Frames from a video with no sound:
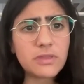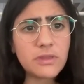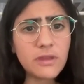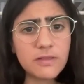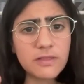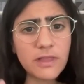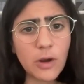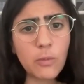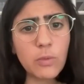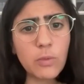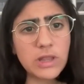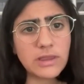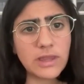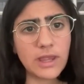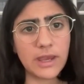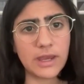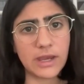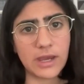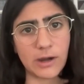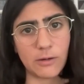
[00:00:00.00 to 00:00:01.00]
that we
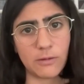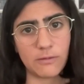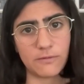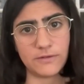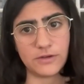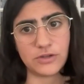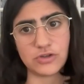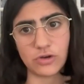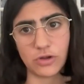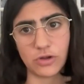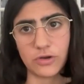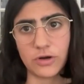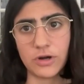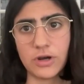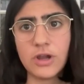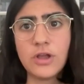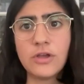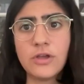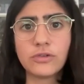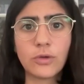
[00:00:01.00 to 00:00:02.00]
take care of each other.
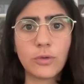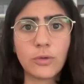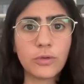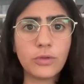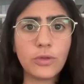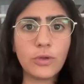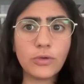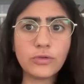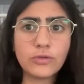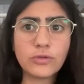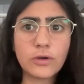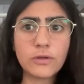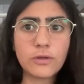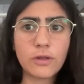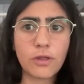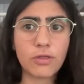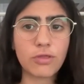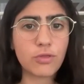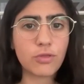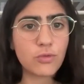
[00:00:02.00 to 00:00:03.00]
So those are
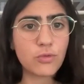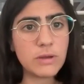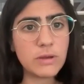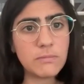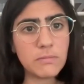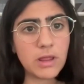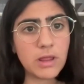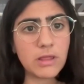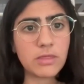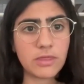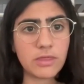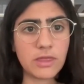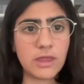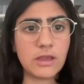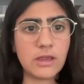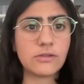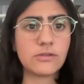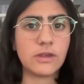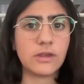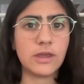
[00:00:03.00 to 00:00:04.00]
the three main
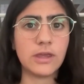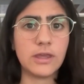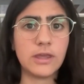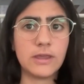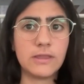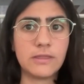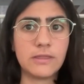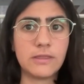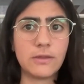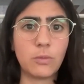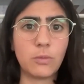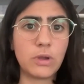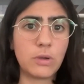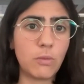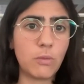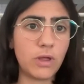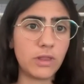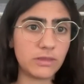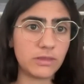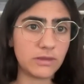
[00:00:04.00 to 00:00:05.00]
things that we
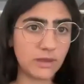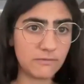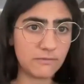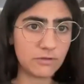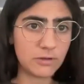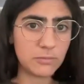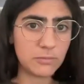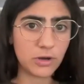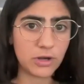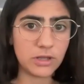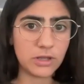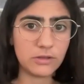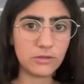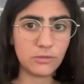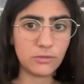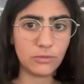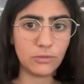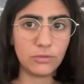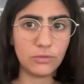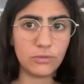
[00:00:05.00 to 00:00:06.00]
want everybody
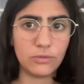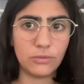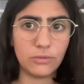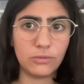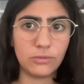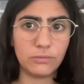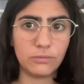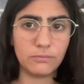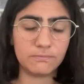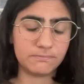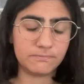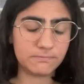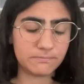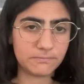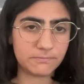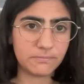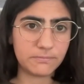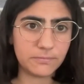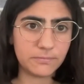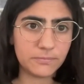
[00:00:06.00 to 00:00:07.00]
to
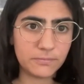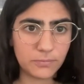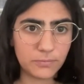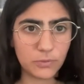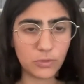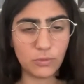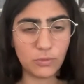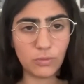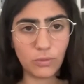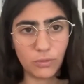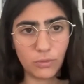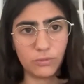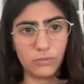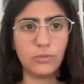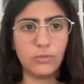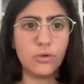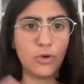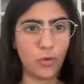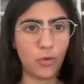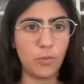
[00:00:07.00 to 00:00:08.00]

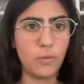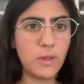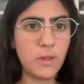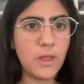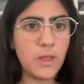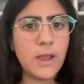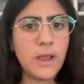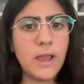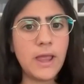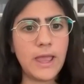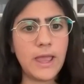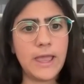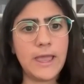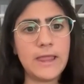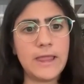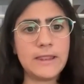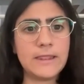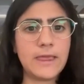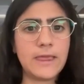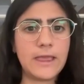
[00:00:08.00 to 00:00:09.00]
know.
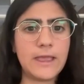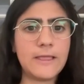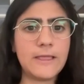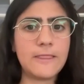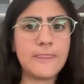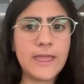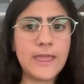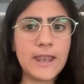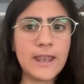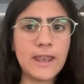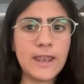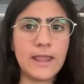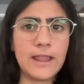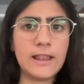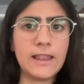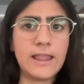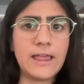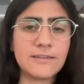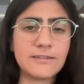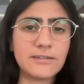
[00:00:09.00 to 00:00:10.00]
And then
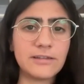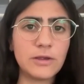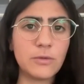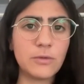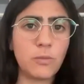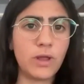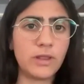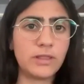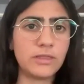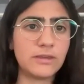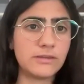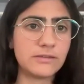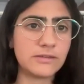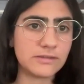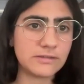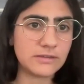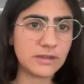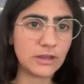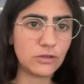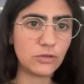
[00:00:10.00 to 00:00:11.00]
lastly, what is
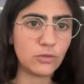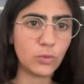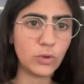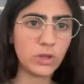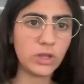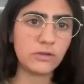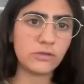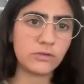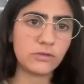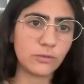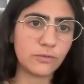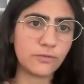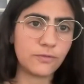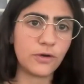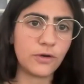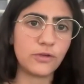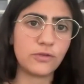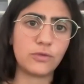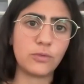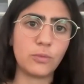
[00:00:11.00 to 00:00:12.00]
the state doing? So
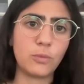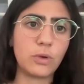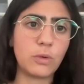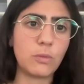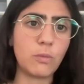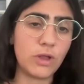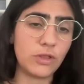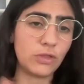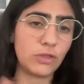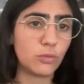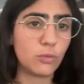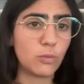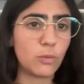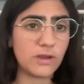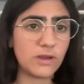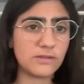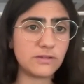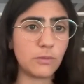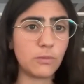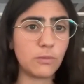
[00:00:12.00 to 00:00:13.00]
first, we want to
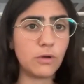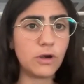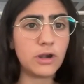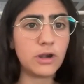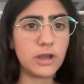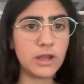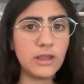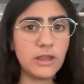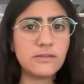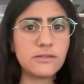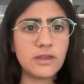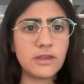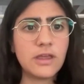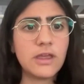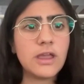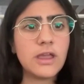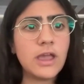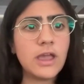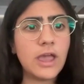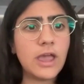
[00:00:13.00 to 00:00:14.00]
raise awareness.
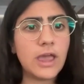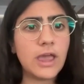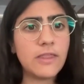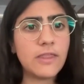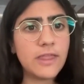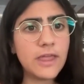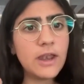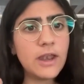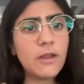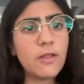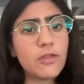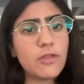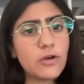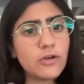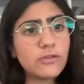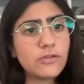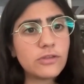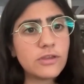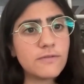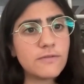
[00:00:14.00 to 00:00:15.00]
And then
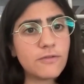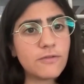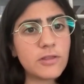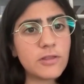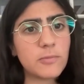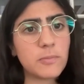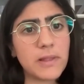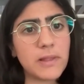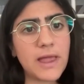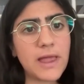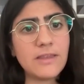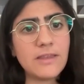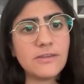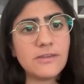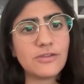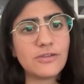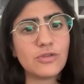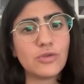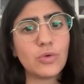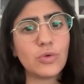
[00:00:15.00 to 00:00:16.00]
there's different
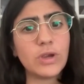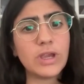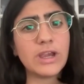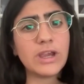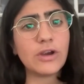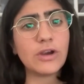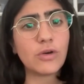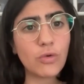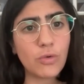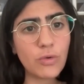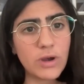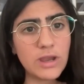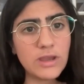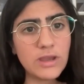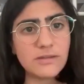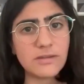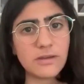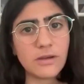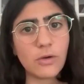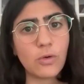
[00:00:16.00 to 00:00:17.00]
plans to
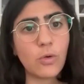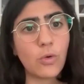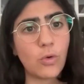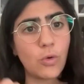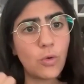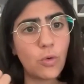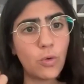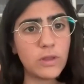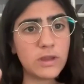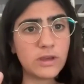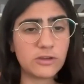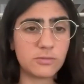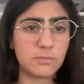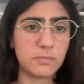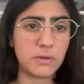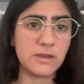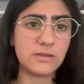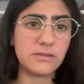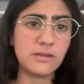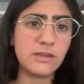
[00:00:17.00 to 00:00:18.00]
increase cooling
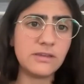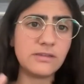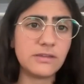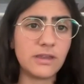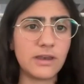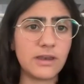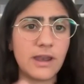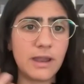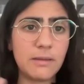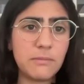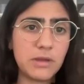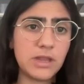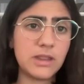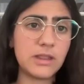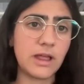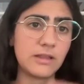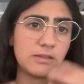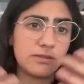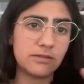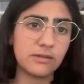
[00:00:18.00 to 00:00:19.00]
spaces. And I mean,
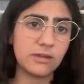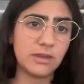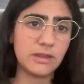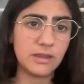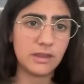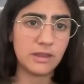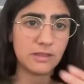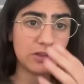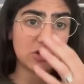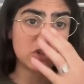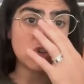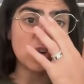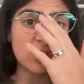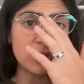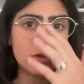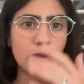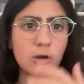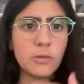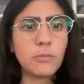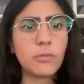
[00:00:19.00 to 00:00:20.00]
that's in the
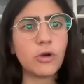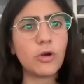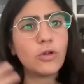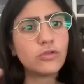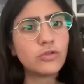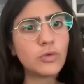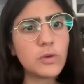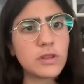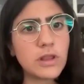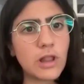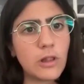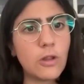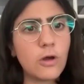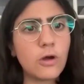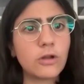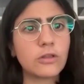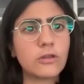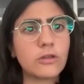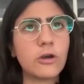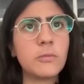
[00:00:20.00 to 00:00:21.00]
short term, but also in the
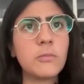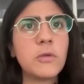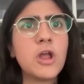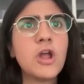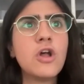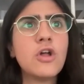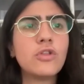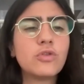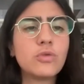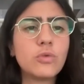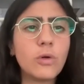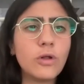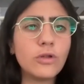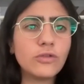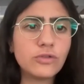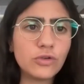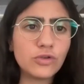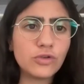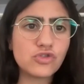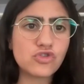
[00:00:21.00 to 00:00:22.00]
long term, to
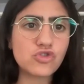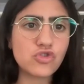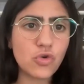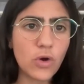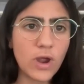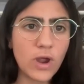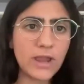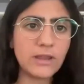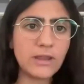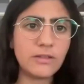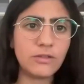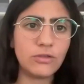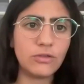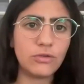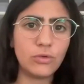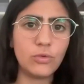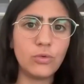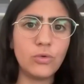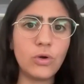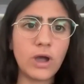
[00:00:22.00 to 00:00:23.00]
also try
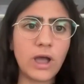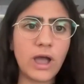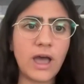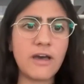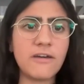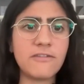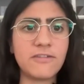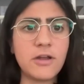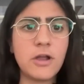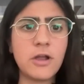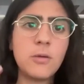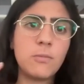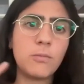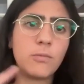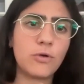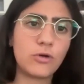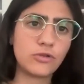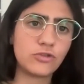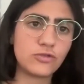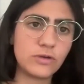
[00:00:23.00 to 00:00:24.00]
to have
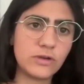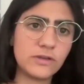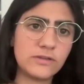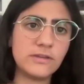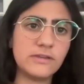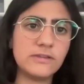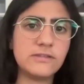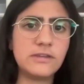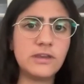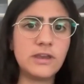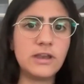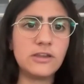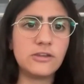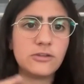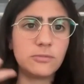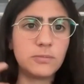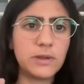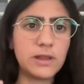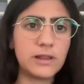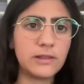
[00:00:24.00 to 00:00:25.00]
more trees in
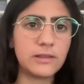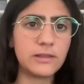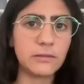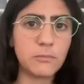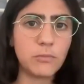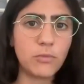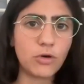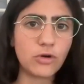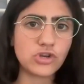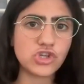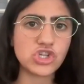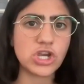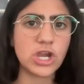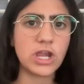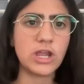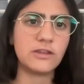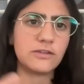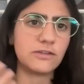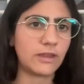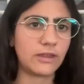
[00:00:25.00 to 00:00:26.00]
cities, build more
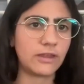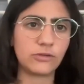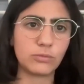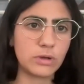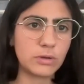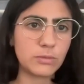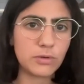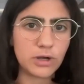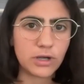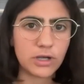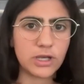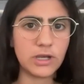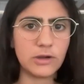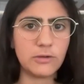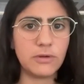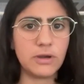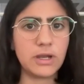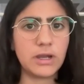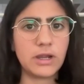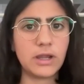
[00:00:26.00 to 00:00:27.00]
shades, as we were
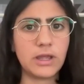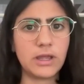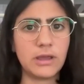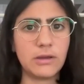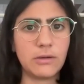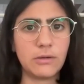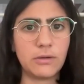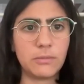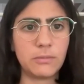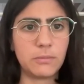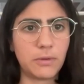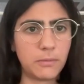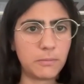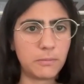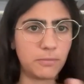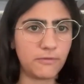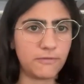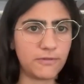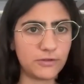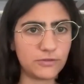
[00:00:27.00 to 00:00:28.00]
hearing
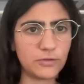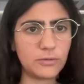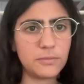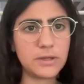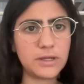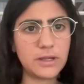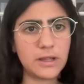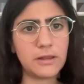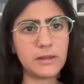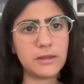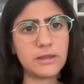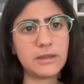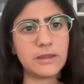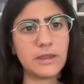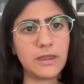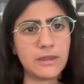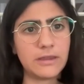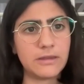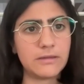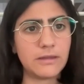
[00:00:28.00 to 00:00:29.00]
Professor
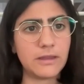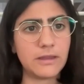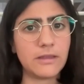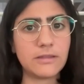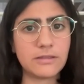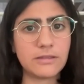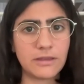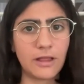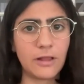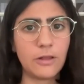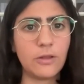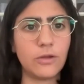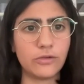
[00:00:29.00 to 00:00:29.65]
Bickelly tell